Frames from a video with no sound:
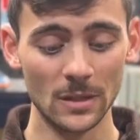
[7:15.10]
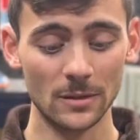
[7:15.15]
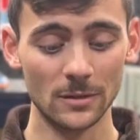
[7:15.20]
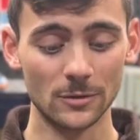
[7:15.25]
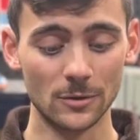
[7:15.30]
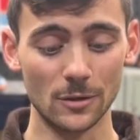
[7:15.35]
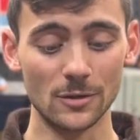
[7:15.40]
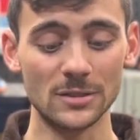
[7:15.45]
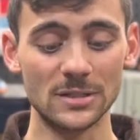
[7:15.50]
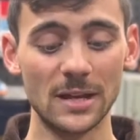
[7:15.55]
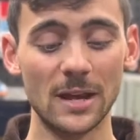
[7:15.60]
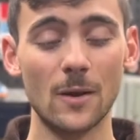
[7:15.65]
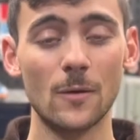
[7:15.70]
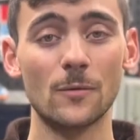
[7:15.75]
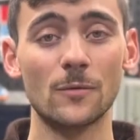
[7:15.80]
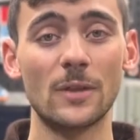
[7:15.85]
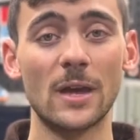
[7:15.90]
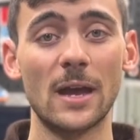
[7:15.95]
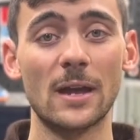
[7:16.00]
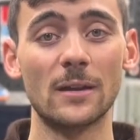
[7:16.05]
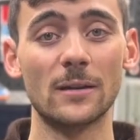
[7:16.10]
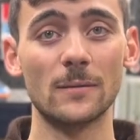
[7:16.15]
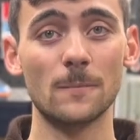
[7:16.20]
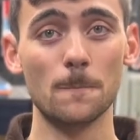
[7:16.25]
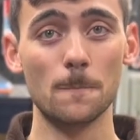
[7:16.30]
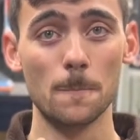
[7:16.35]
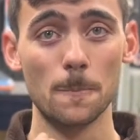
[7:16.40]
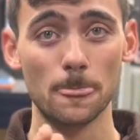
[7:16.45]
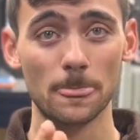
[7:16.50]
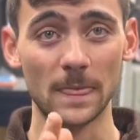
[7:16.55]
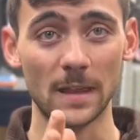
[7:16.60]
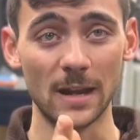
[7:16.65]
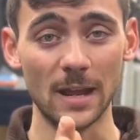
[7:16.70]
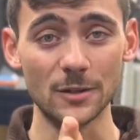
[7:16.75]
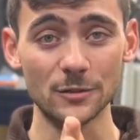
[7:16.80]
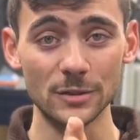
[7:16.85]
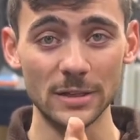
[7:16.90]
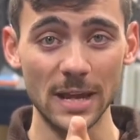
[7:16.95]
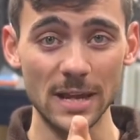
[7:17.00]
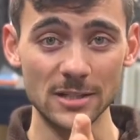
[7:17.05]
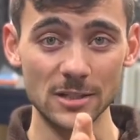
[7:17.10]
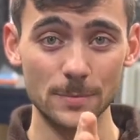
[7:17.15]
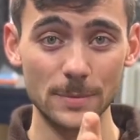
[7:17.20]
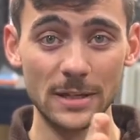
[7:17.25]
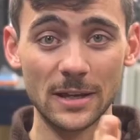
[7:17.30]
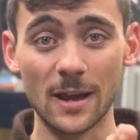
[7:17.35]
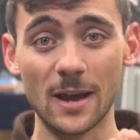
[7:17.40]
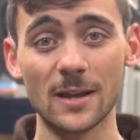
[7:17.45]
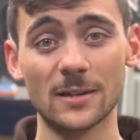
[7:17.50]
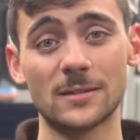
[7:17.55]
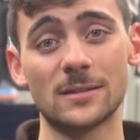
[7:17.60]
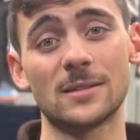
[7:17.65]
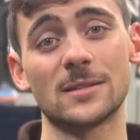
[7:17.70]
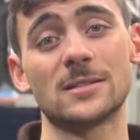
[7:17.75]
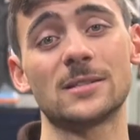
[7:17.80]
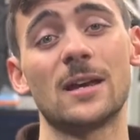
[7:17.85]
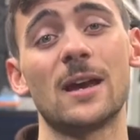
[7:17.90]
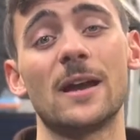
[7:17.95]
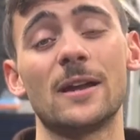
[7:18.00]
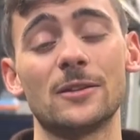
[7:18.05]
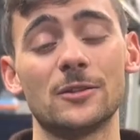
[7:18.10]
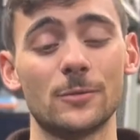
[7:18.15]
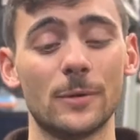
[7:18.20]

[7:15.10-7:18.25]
turns out that it actually has to be cocked to the side.